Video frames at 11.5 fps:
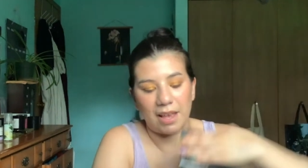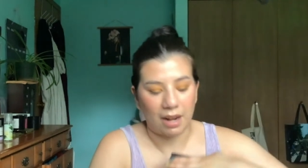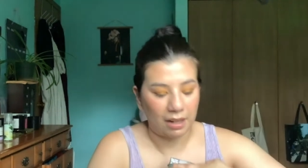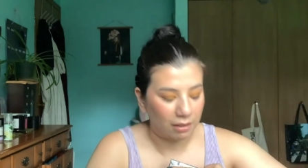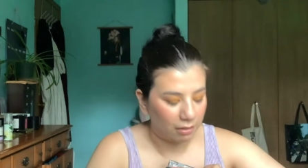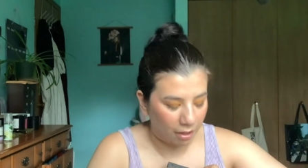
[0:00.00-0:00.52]
and
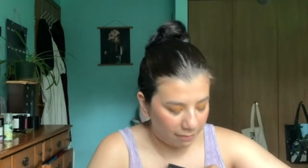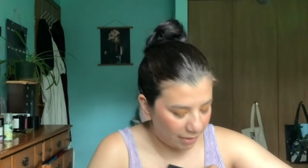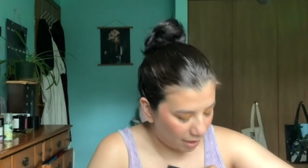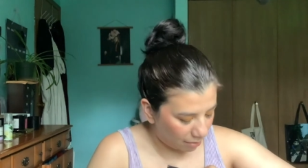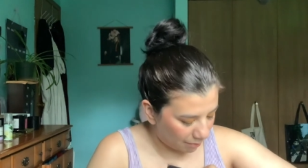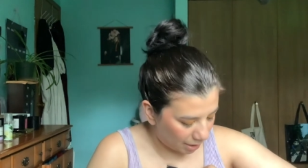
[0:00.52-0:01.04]
I love
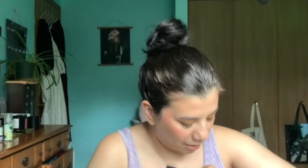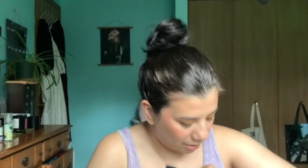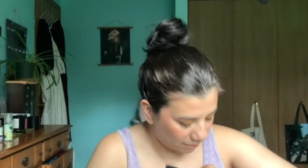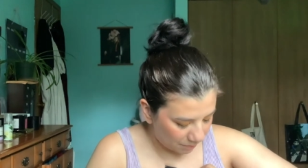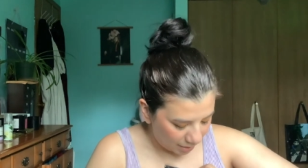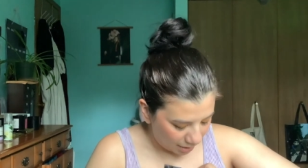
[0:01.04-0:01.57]
that about
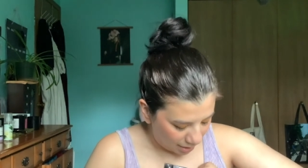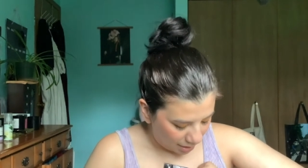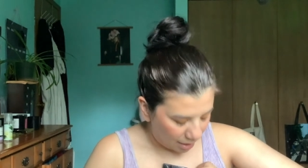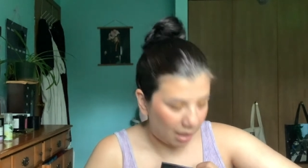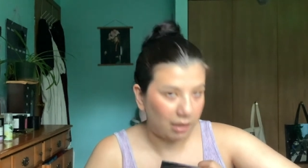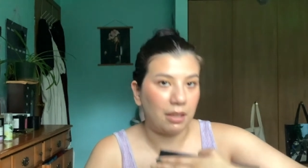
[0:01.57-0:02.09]
it.
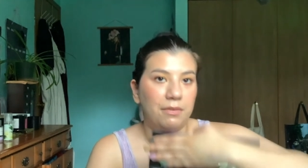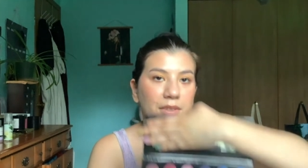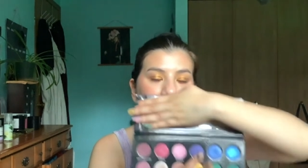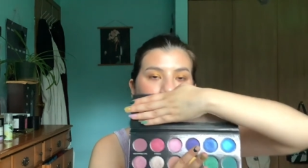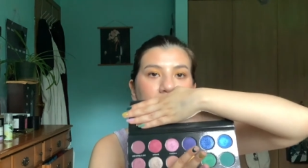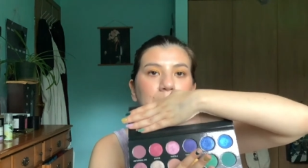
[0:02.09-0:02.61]
I love this
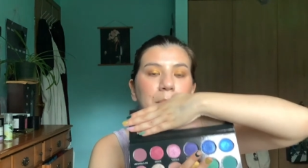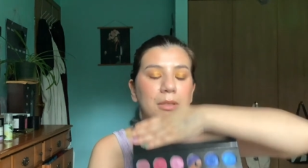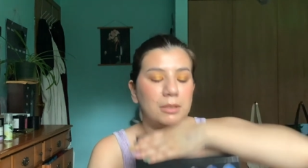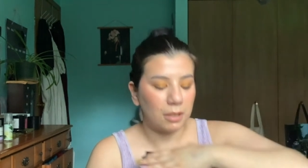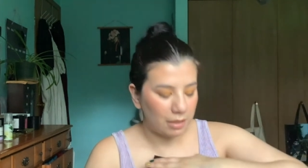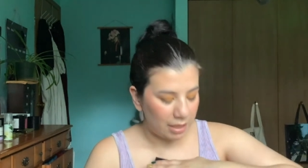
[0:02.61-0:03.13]

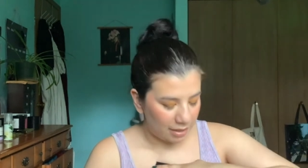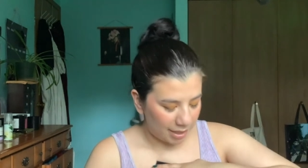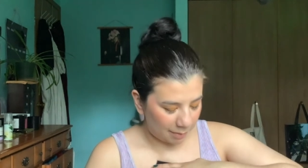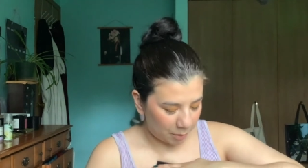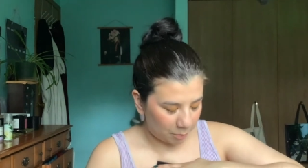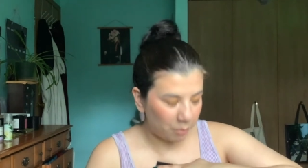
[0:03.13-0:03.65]
purple.
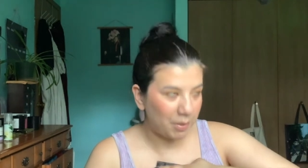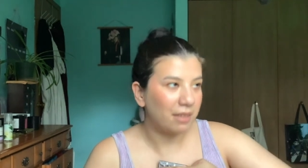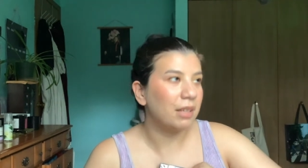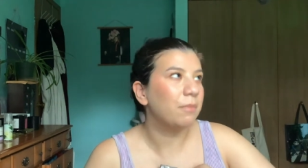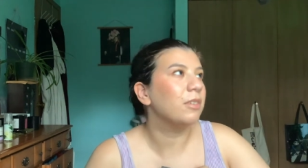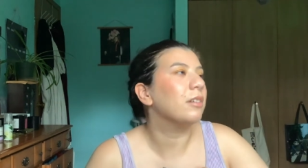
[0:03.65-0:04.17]
This purple makes
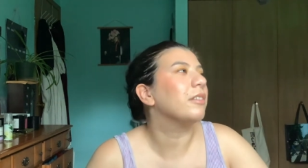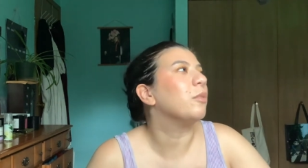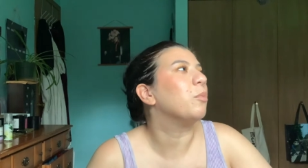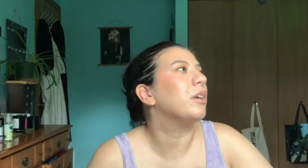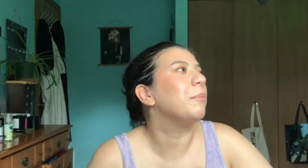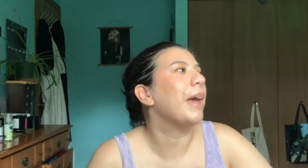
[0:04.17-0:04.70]
up for the
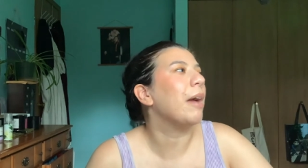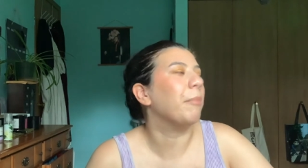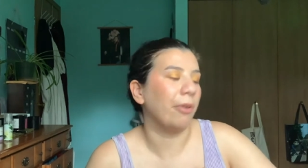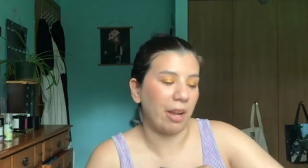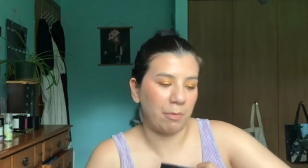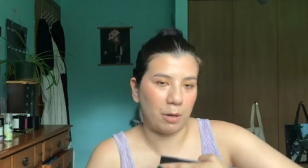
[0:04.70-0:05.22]
one Pat
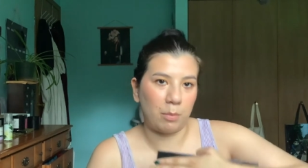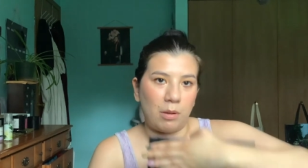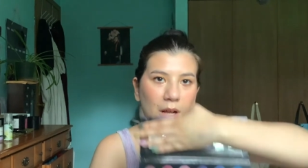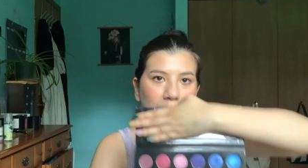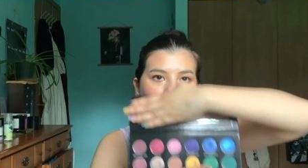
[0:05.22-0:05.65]
McGrath purple I'm a